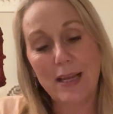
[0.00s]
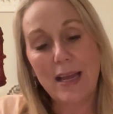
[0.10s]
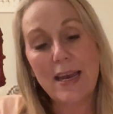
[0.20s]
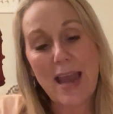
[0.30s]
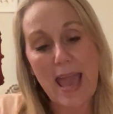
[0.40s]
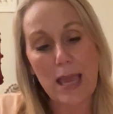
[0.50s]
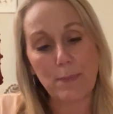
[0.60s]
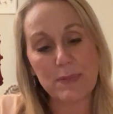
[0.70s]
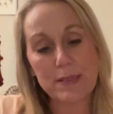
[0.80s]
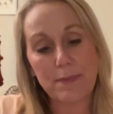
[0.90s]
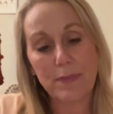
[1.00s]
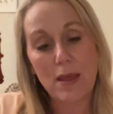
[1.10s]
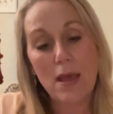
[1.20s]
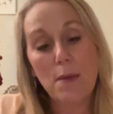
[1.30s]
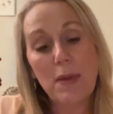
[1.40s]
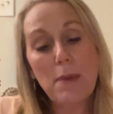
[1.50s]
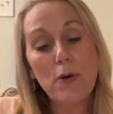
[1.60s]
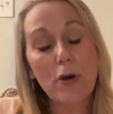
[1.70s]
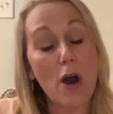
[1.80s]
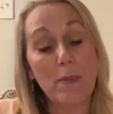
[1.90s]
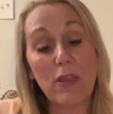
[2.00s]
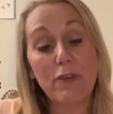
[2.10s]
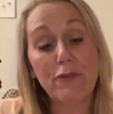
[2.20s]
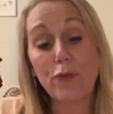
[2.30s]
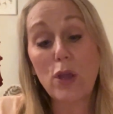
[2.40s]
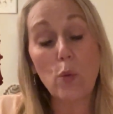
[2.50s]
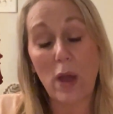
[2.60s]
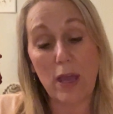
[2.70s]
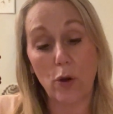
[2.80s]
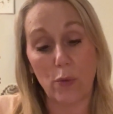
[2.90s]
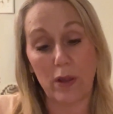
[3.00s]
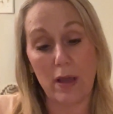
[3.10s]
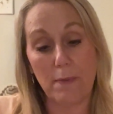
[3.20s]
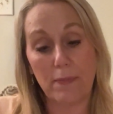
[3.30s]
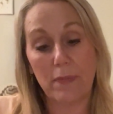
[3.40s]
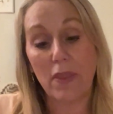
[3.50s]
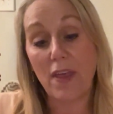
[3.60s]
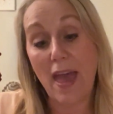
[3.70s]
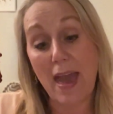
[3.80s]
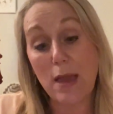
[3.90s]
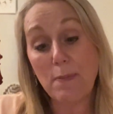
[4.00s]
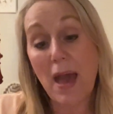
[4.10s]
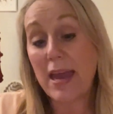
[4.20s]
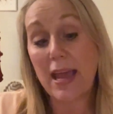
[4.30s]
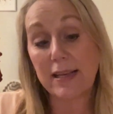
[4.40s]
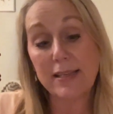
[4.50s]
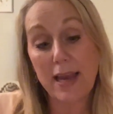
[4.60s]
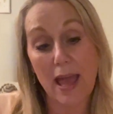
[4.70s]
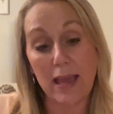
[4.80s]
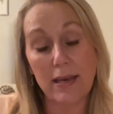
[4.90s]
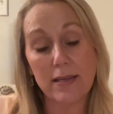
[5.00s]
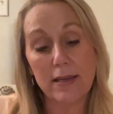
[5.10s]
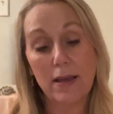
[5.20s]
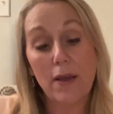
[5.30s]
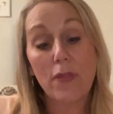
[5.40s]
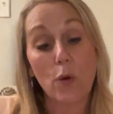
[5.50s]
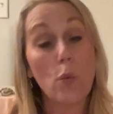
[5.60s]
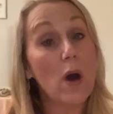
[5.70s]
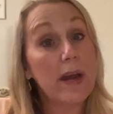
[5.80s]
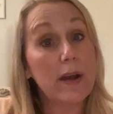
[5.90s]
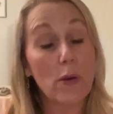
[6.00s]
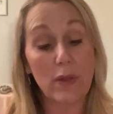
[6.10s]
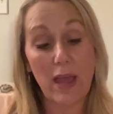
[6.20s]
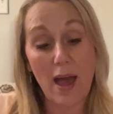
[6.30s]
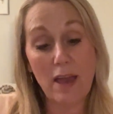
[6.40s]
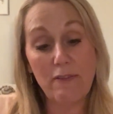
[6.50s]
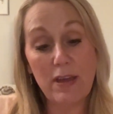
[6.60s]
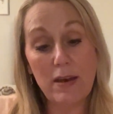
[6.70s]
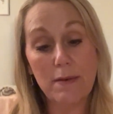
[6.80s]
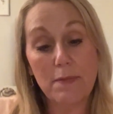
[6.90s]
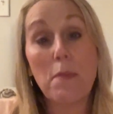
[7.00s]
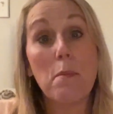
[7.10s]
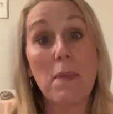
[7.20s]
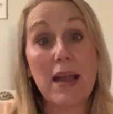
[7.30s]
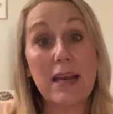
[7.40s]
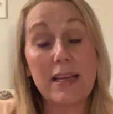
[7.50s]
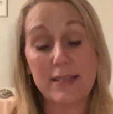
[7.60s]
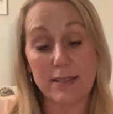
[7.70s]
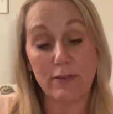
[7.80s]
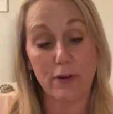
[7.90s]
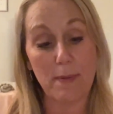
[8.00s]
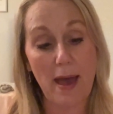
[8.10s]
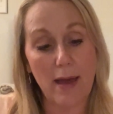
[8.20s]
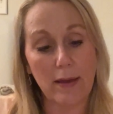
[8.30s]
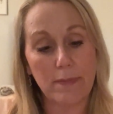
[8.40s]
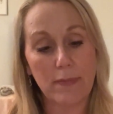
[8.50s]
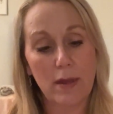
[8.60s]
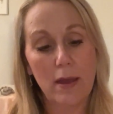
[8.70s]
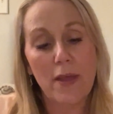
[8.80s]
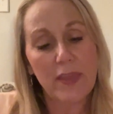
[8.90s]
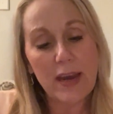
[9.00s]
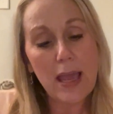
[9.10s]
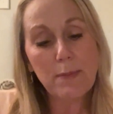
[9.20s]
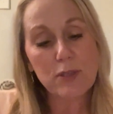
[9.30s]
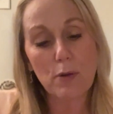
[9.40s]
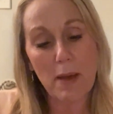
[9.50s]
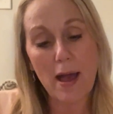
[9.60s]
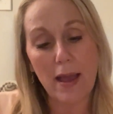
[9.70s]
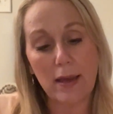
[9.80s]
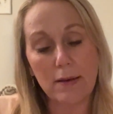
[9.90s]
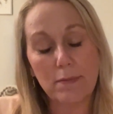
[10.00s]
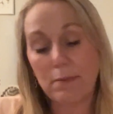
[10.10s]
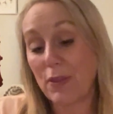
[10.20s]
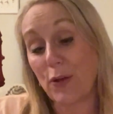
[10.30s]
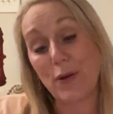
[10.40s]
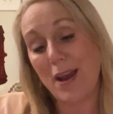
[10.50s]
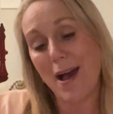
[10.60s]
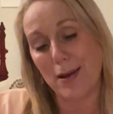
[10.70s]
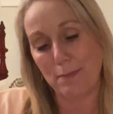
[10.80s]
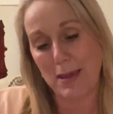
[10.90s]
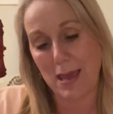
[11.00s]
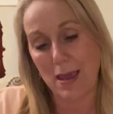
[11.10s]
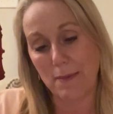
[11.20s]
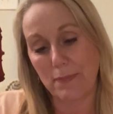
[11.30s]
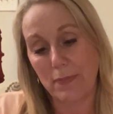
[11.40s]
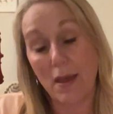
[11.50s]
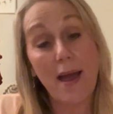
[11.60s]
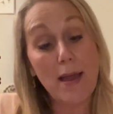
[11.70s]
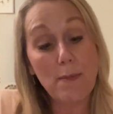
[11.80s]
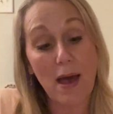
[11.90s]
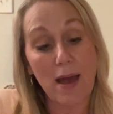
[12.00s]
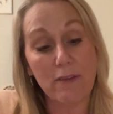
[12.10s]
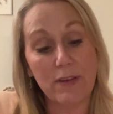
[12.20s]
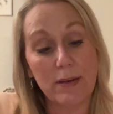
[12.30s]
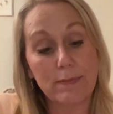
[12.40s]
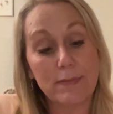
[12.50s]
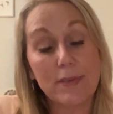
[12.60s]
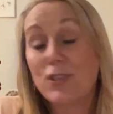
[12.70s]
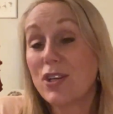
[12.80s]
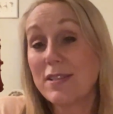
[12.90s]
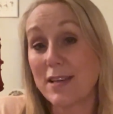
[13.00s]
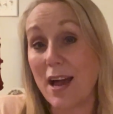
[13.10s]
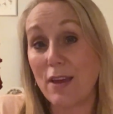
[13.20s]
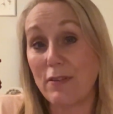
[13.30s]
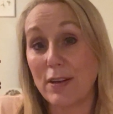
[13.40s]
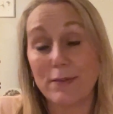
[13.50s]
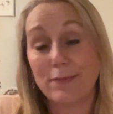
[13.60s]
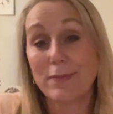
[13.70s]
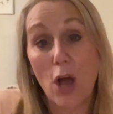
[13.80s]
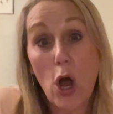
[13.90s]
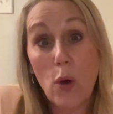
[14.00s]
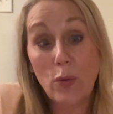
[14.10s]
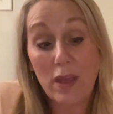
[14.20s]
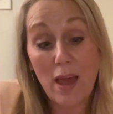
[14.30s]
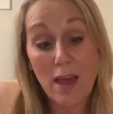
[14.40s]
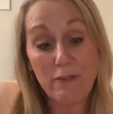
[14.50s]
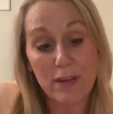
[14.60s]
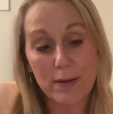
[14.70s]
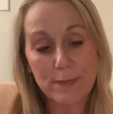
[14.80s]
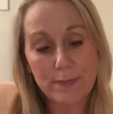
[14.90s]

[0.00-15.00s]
Names. People call me the freeway gorilla, the ape at exit 8, the one and only Ivan, mighty silverback. The names are mine, but they're not me. I am Ivan, just Ivan, only Ivan.